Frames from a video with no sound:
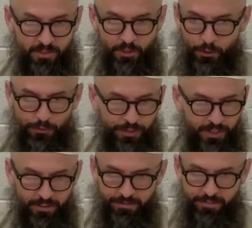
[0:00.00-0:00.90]
turtle
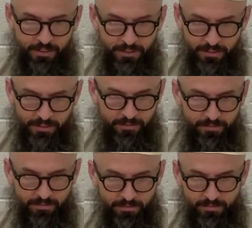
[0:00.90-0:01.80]
dove, the
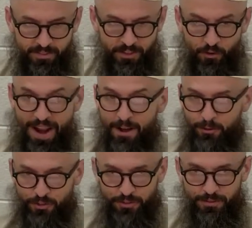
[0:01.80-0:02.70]

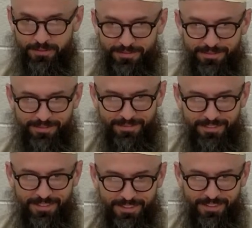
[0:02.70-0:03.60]
grouse.
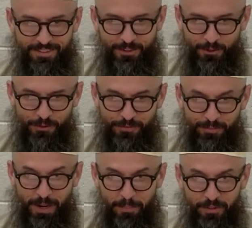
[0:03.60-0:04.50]
Those are
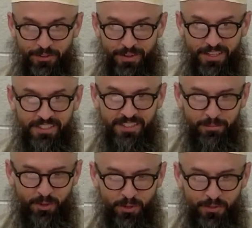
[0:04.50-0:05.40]
popular
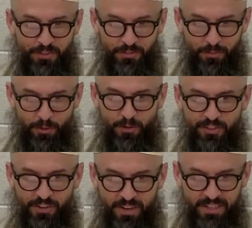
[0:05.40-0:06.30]
hunting birds, or birds
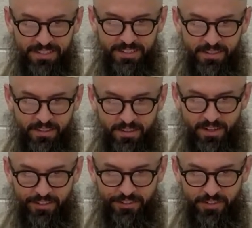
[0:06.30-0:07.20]
that are hunted,
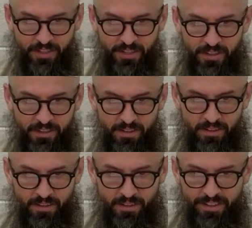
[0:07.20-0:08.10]
I should say.
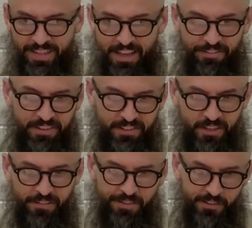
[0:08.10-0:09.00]
The laughing
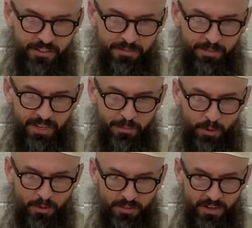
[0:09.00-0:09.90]
dove. There's many
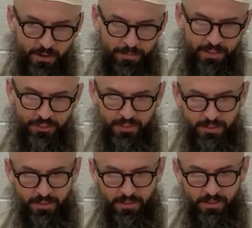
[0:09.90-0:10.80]
birds that are
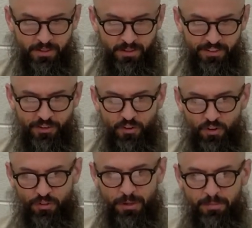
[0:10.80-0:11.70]
mentioned that are
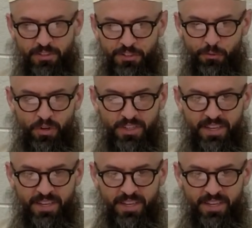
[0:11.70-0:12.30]
all lumped into one